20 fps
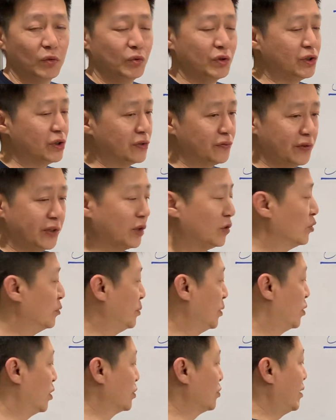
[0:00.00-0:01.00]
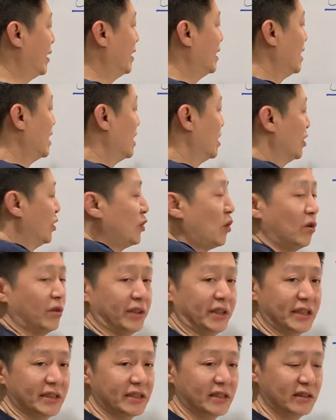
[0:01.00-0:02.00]
which is very good because why?
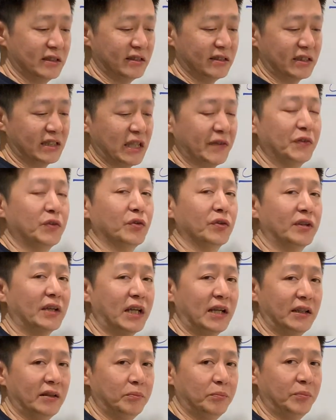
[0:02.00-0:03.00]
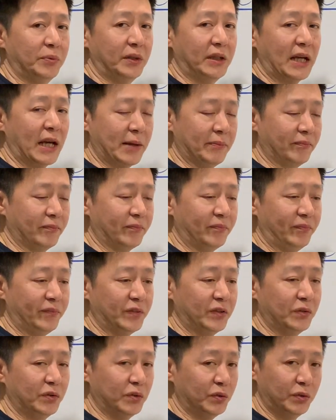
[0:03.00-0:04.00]
Dog is 7 to 9 p.m.
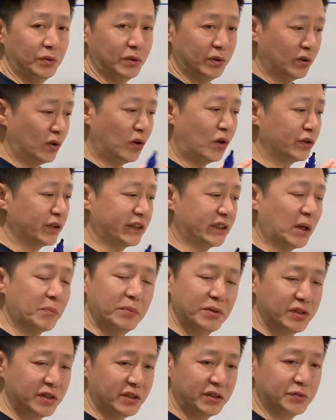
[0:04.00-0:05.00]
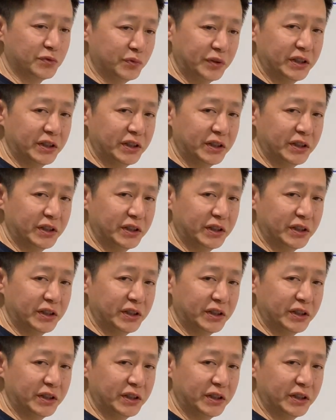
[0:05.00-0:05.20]
all the temperature is